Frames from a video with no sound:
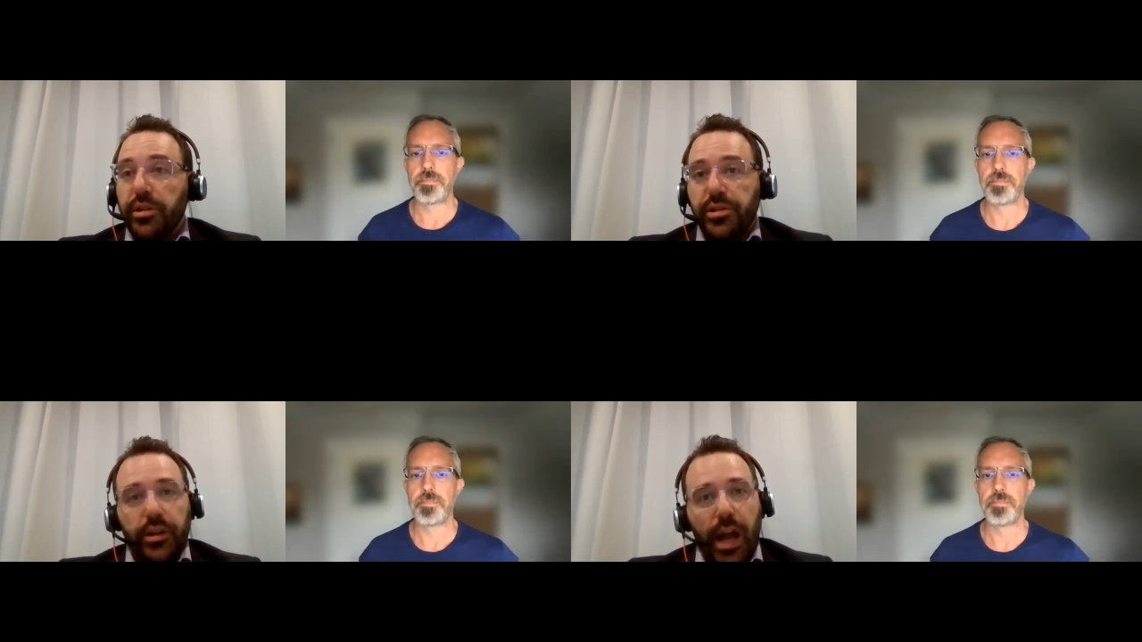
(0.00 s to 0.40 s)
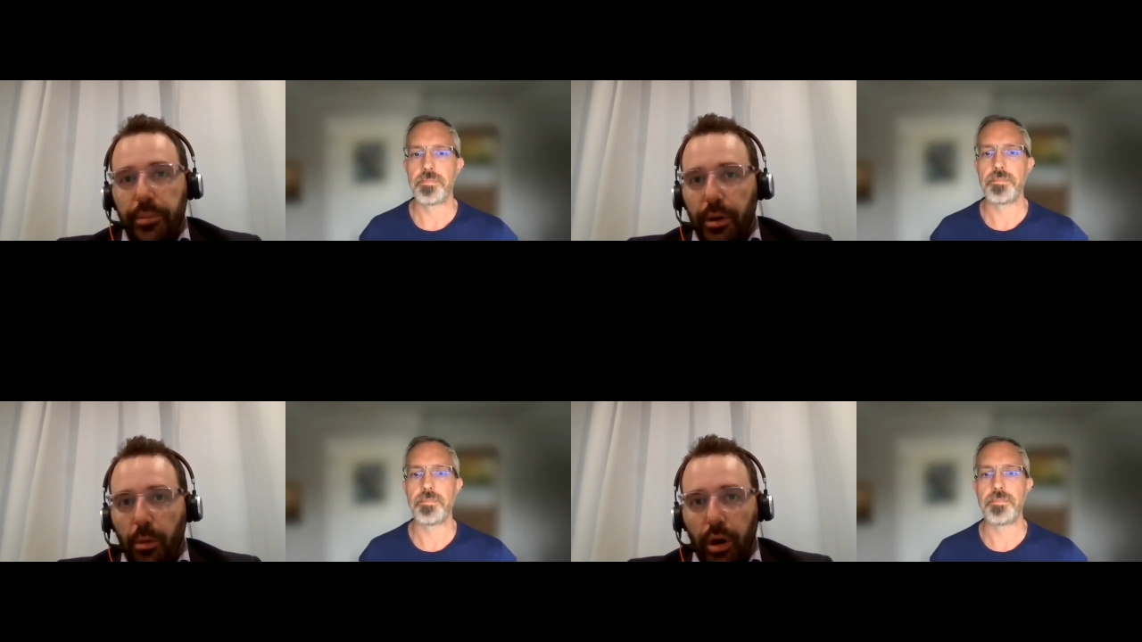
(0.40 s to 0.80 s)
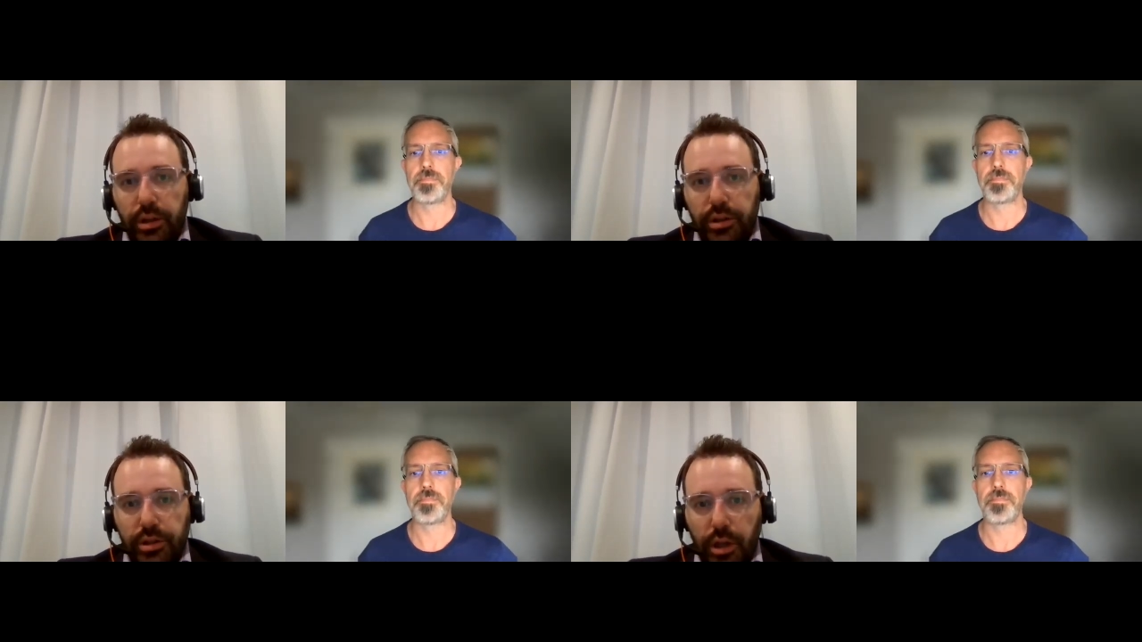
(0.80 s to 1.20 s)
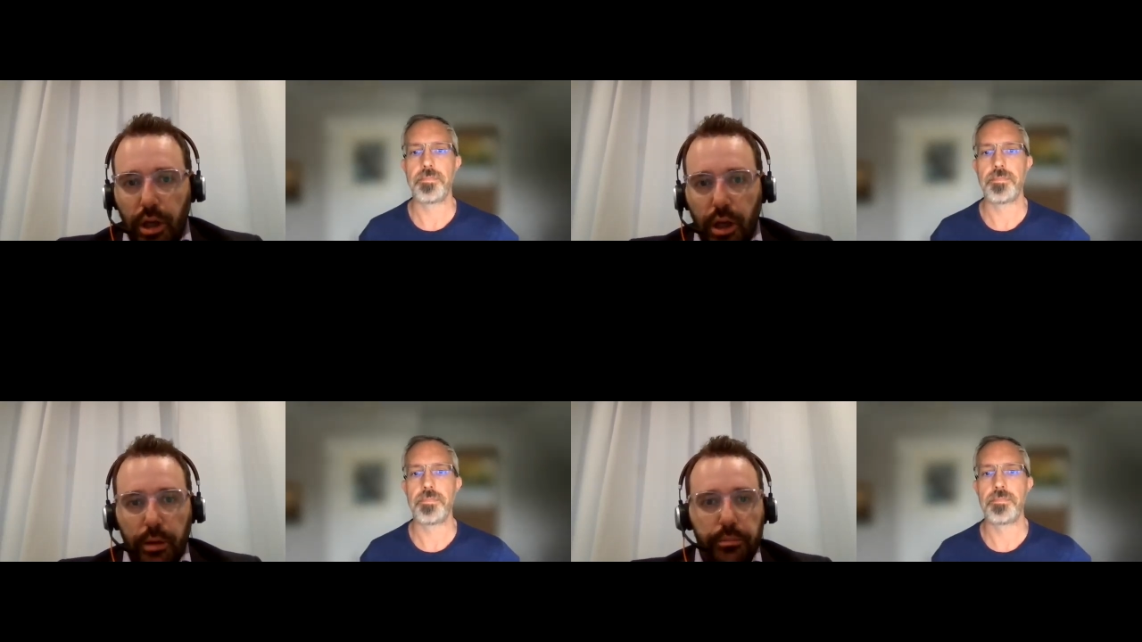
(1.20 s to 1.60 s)
Speaker 1: is in capital markets.
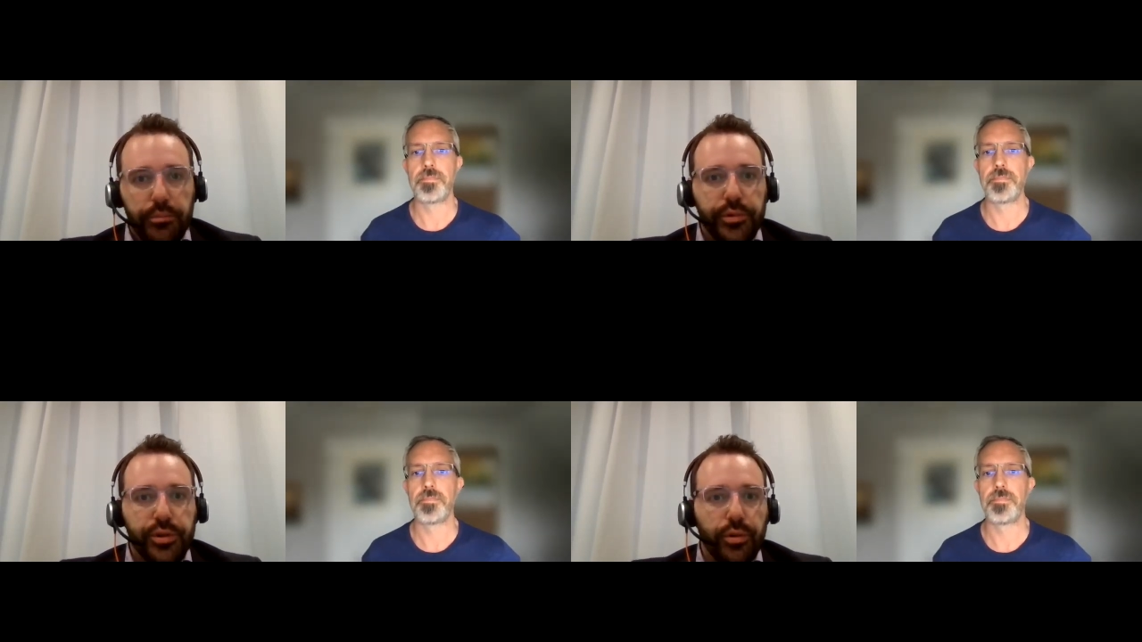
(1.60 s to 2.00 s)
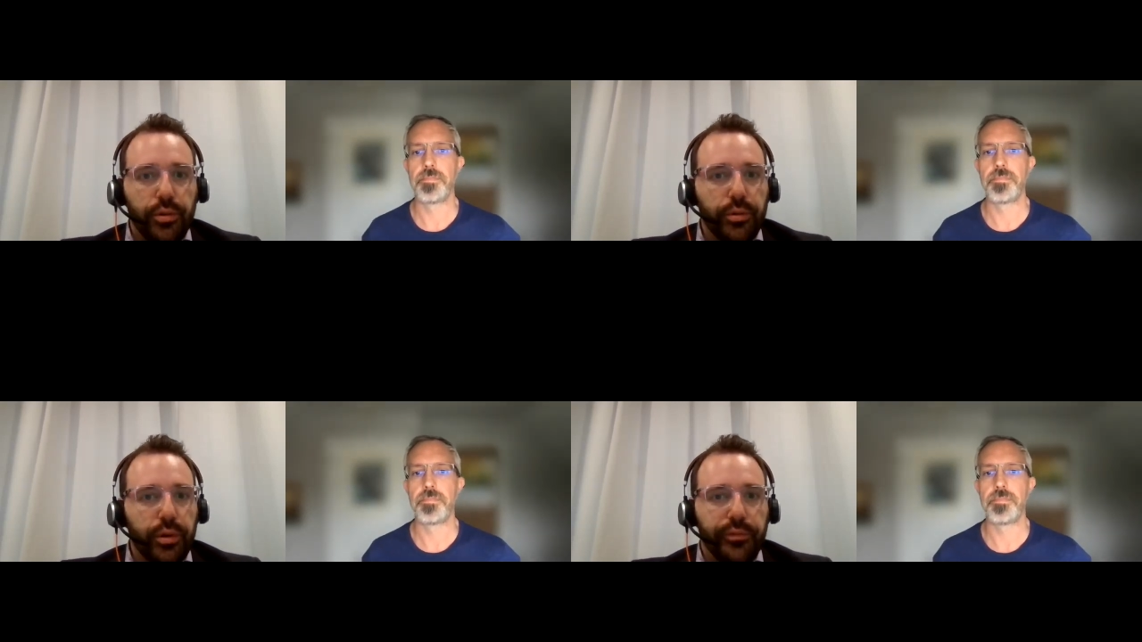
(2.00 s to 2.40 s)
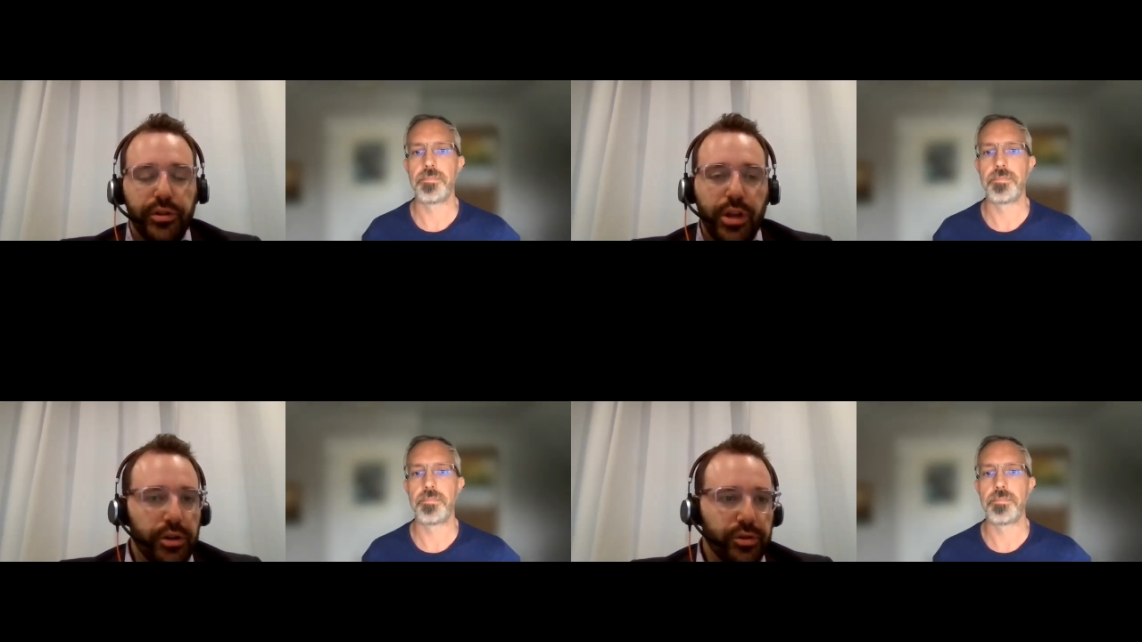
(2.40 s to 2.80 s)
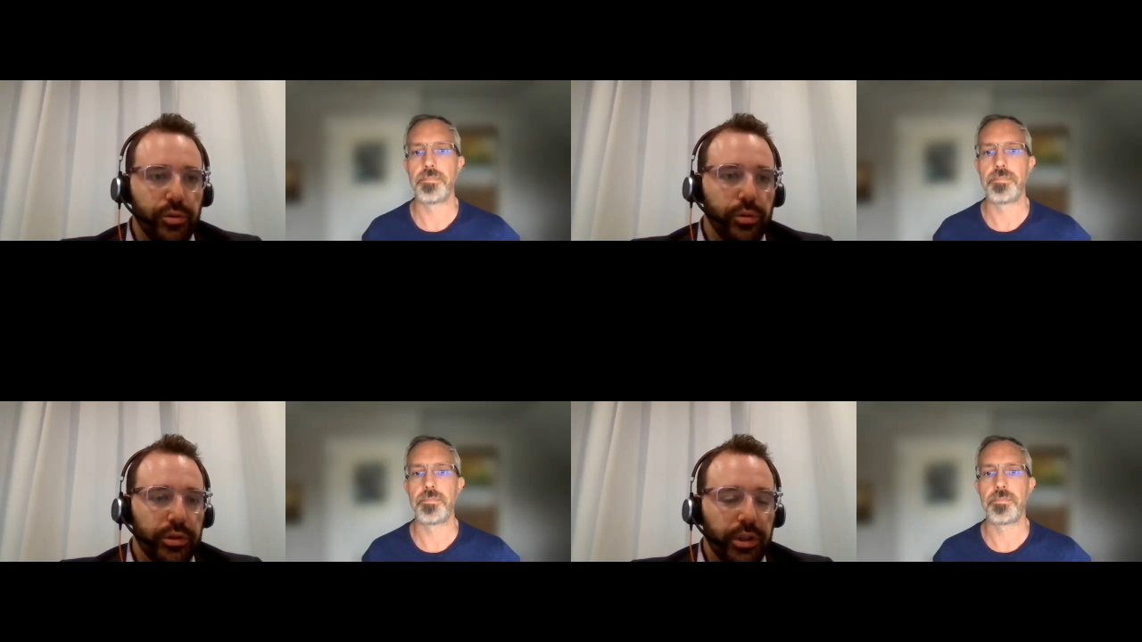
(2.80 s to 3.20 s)
Um, so you know, fresh out of
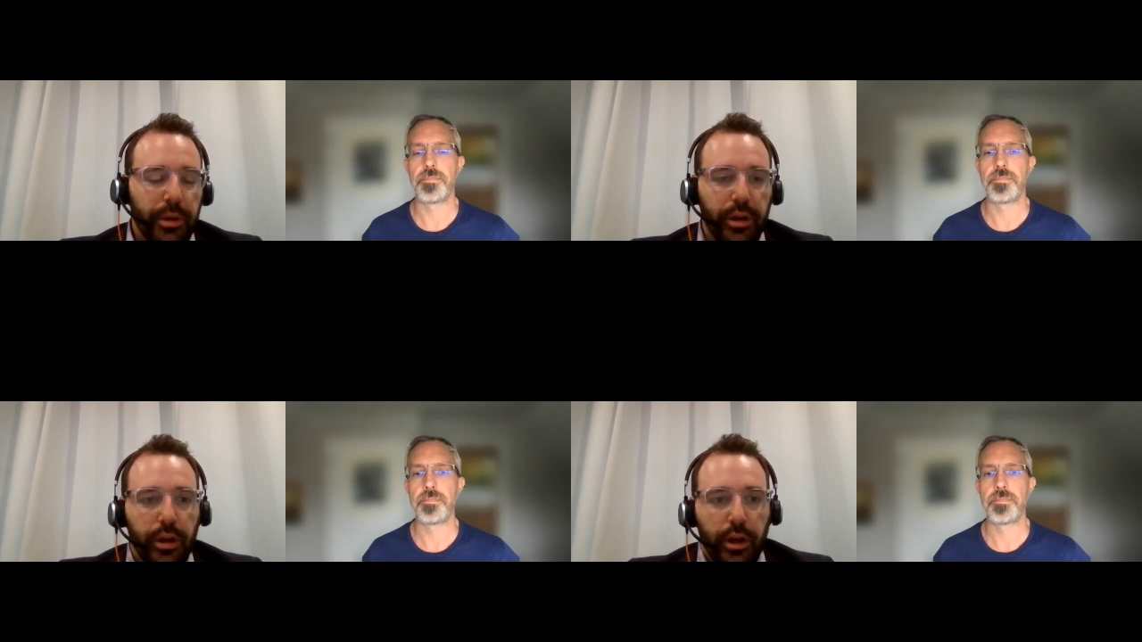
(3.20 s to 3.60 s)
school, I did my